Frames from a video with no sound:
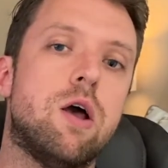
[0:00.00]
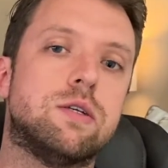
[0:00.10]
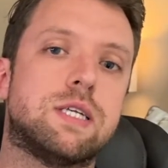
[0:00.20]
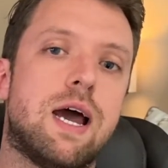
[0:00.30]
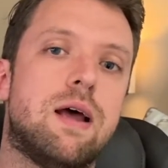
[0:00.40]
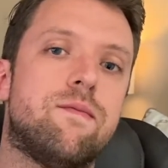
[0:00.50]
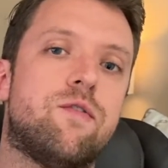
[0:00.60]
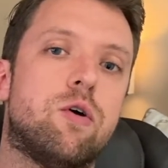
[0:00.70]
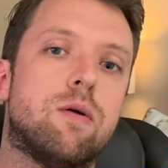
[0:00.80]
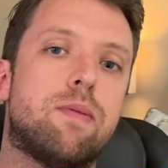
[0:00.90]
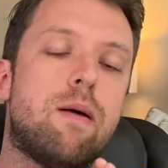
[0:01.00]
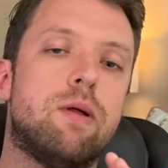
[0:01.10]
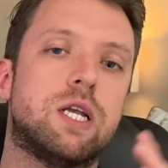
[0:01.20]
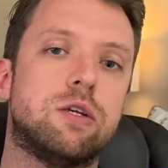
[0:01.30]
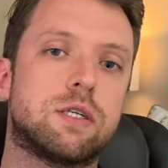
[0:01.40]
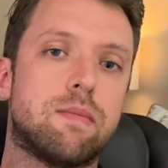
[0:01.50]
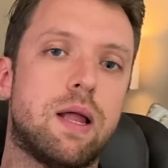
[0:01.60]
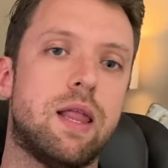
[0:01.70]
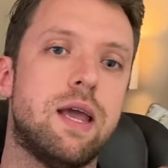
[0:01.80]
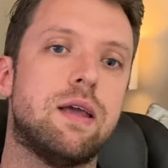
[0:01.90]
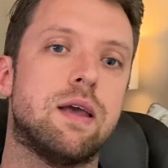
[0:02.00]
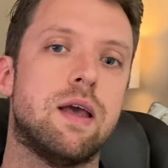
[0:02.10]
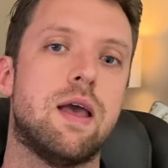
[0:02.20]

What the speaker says: sign up for Public using my link,